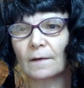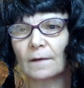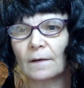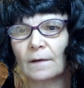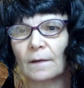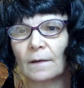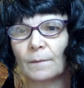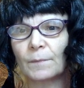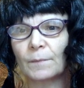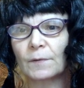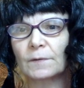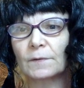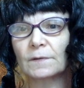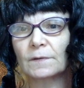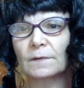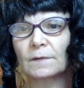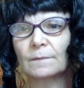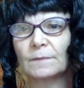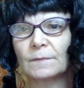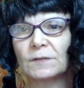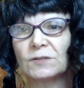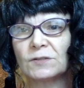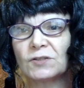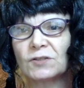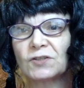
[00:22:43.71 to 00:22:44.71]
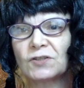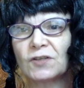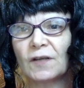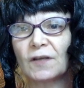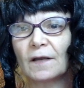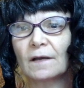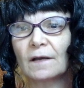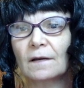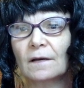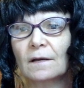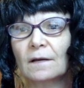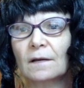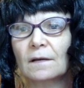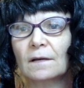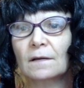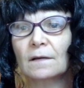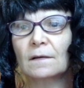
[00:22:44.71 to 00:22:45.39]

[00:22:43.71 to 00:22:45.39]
Then I put them in check.